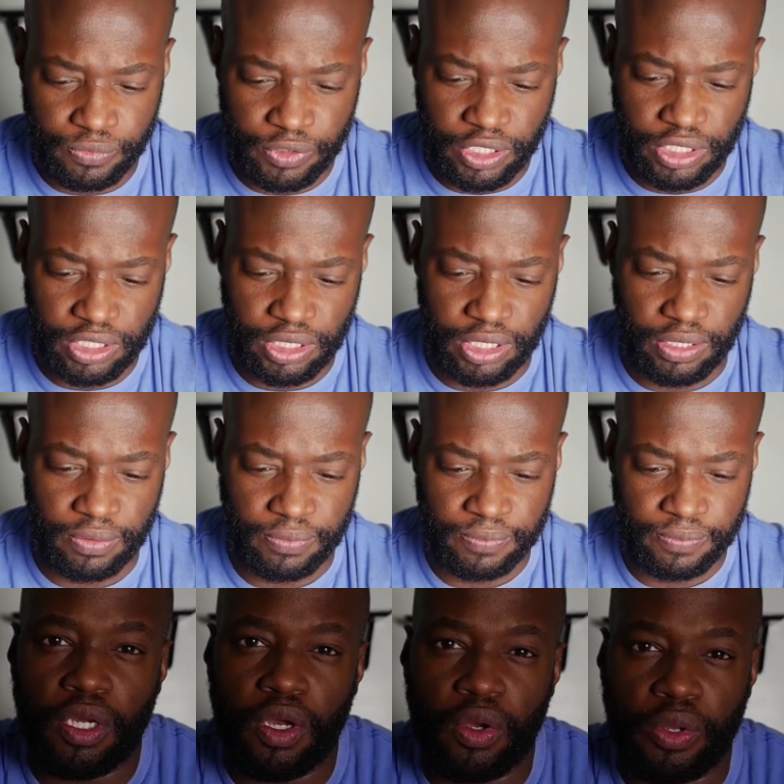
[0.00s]
Let's see.
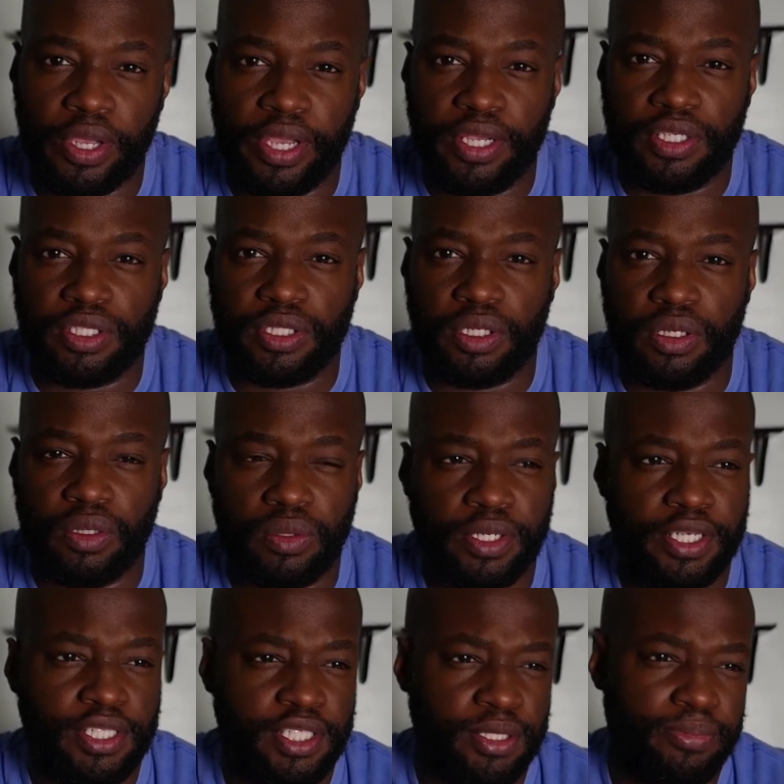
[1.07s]
Okay, so
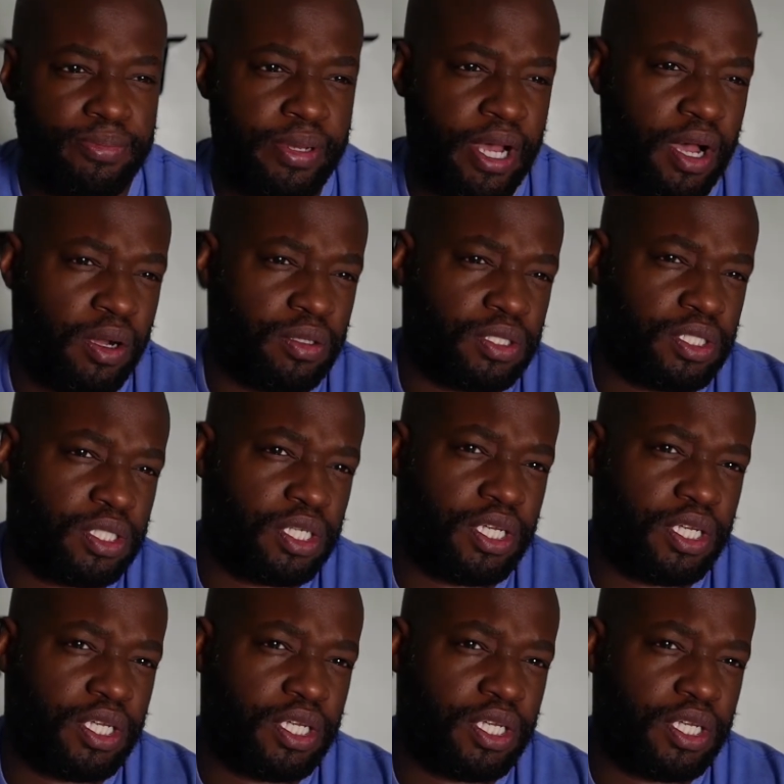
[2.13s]
it's about,